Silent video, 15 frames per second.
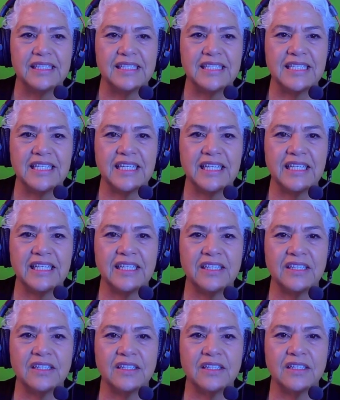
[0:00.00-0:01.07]

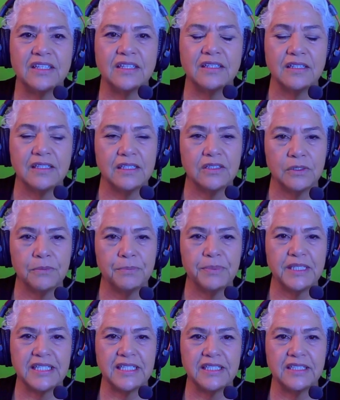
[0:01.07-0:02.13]
tear, could be
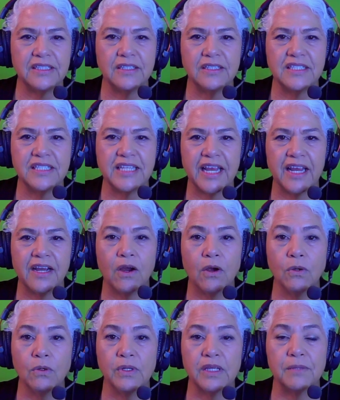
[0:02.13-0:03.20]
tear, tear.
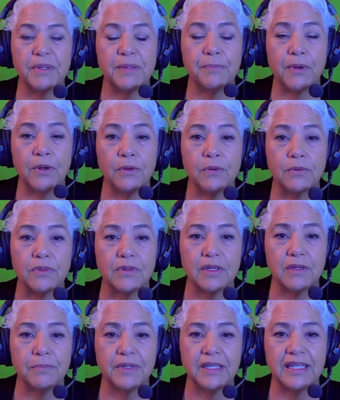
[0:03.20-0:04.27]
Oh, it could be both. It
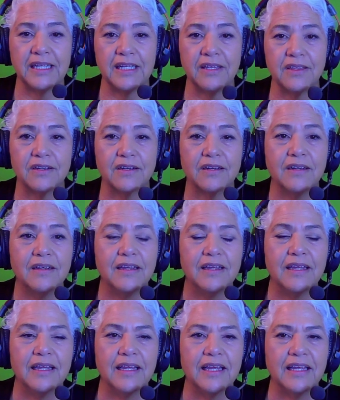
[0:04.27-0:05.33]
could be either.
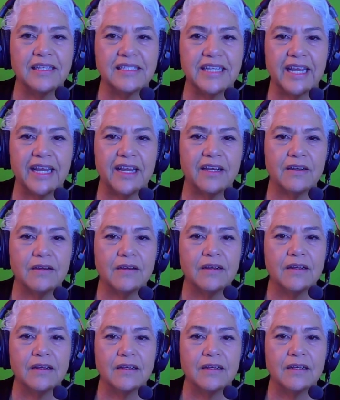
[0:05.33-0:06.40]
And tear.
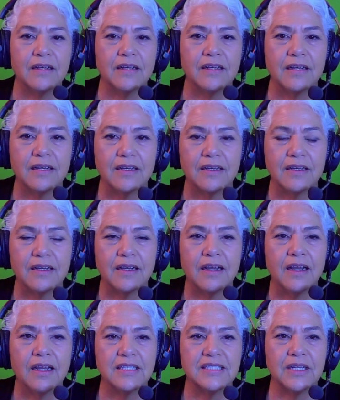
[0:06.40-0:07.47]

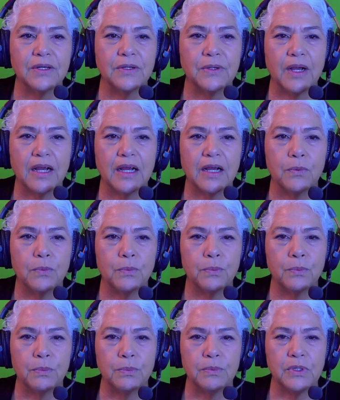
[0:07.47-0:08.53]
So
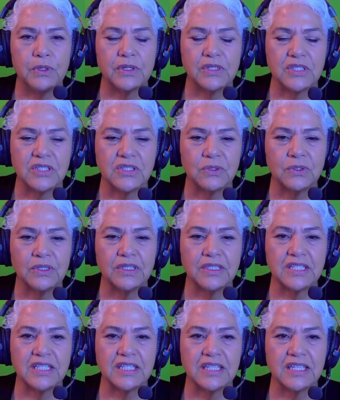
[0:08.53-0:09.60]
you can
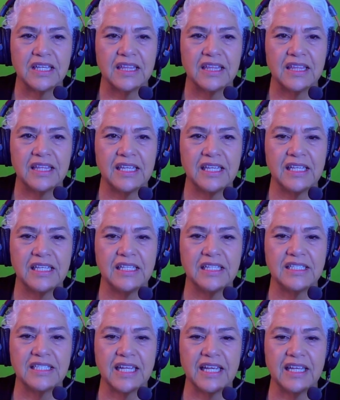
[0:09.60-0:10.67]
sort
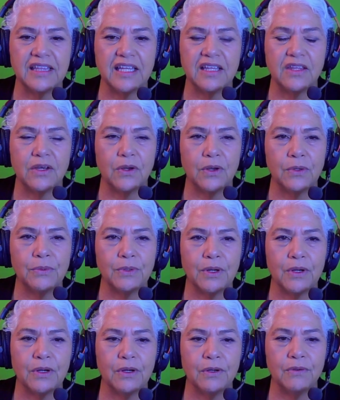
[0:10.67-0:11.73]
these, and then the
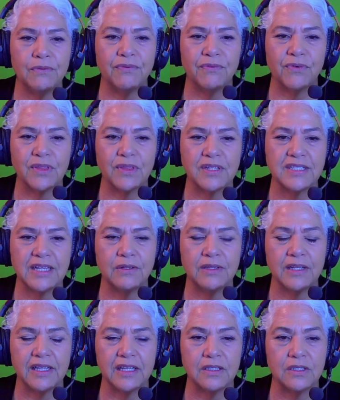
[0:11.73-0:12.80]
OO for the sound
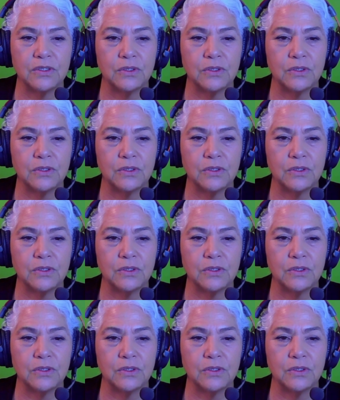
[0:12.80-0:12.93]
like in